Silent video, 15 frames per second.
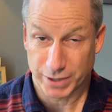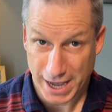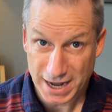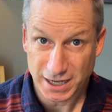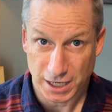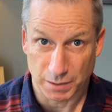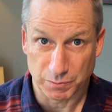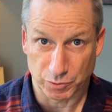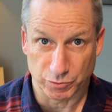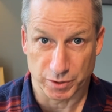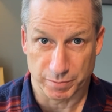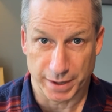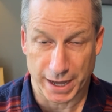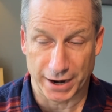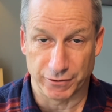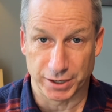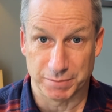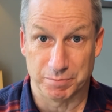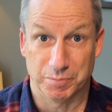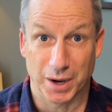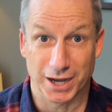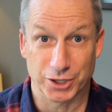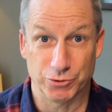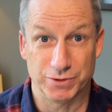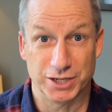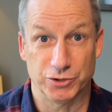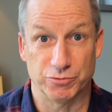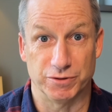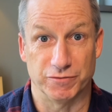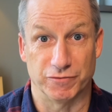You can couple it with a battery, but you
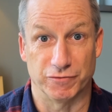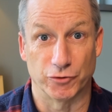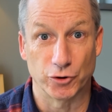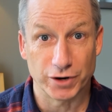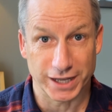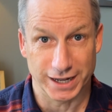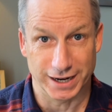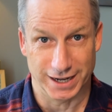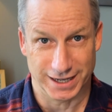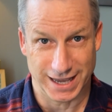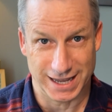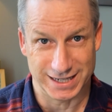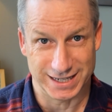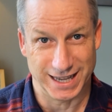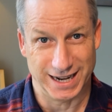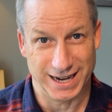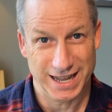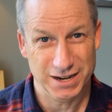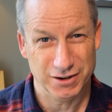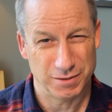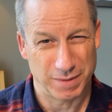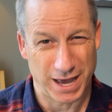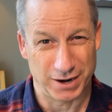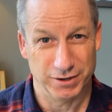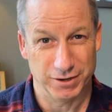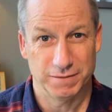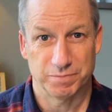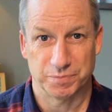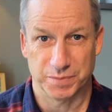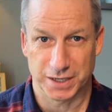need to invert it again to get it into the
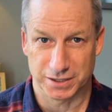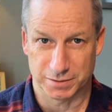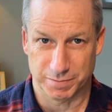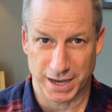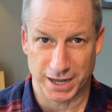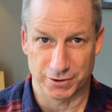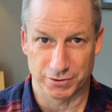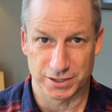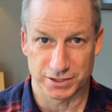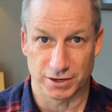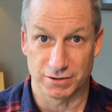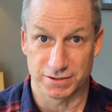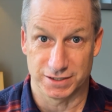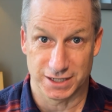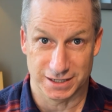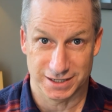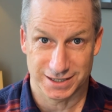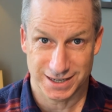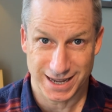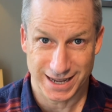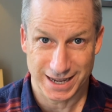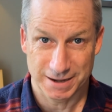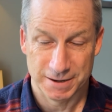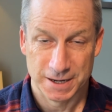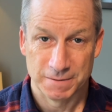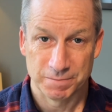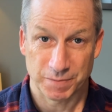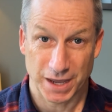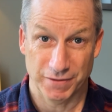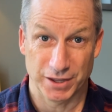battery because batteries are DC.
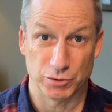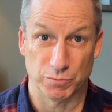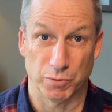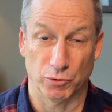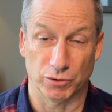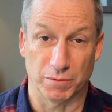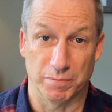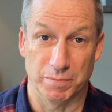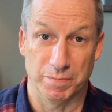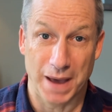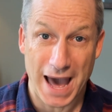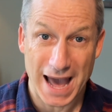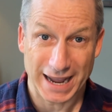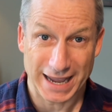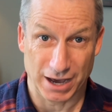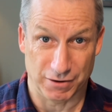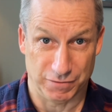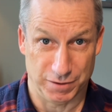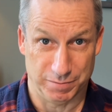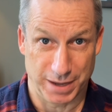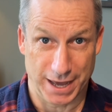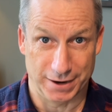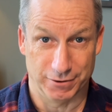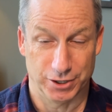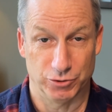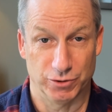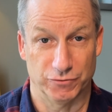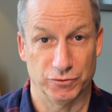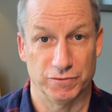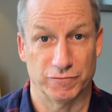And then to pull it back out of the battery,
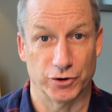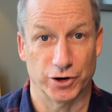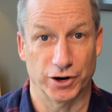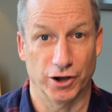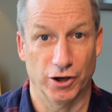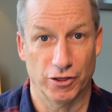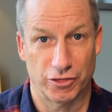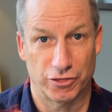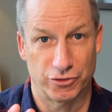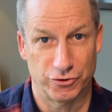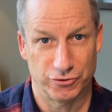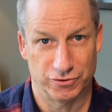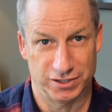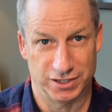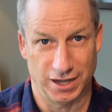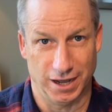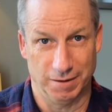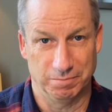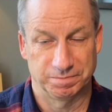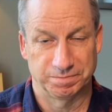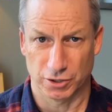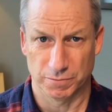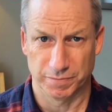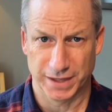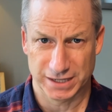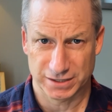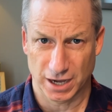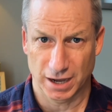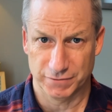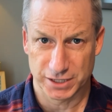you have to invert it a third time. So
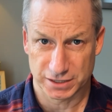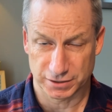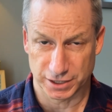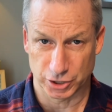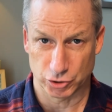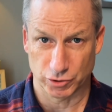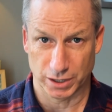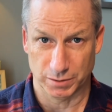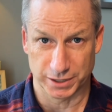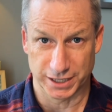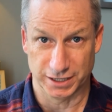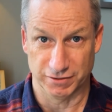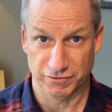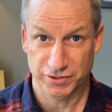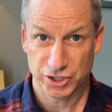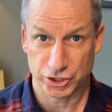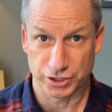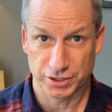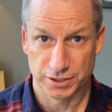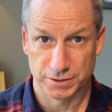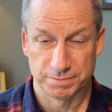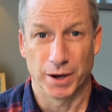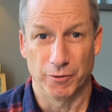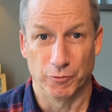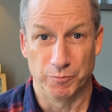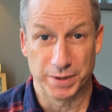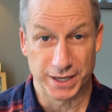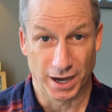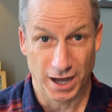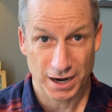that's obviously incredibly inefficient. But
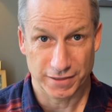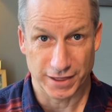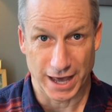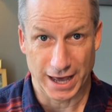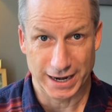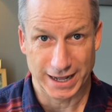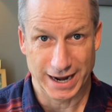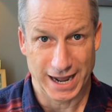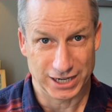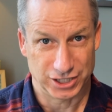beyond that, it